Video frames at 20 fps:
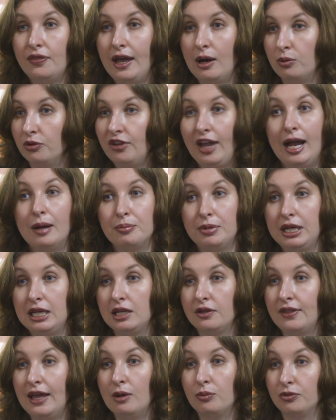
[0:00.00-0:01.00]
that was
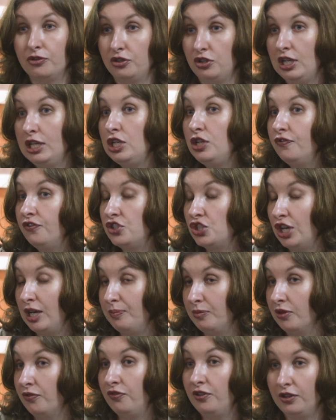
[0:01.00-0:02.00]
happening, that
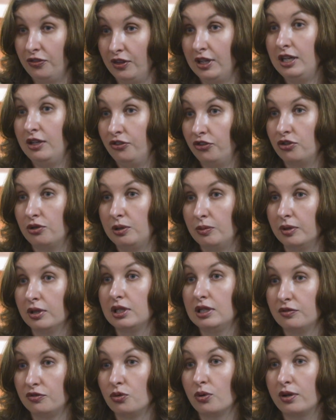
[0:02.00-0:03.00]
shaped the history
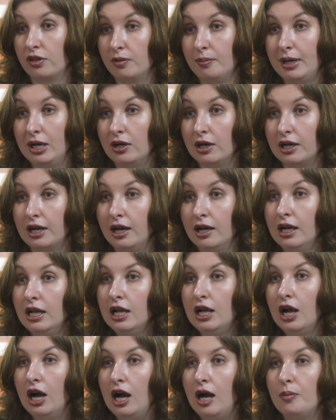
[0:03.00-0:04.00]
really of North America.
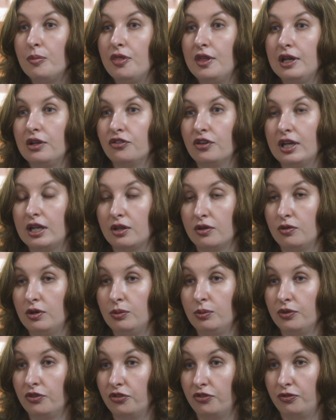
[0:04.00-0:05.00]
Things like
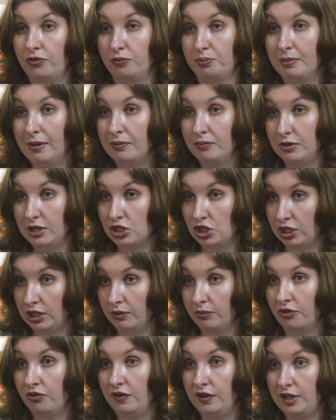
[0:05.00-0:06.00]

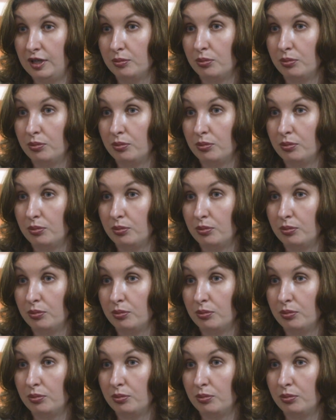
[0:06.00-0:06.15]
Michigan was very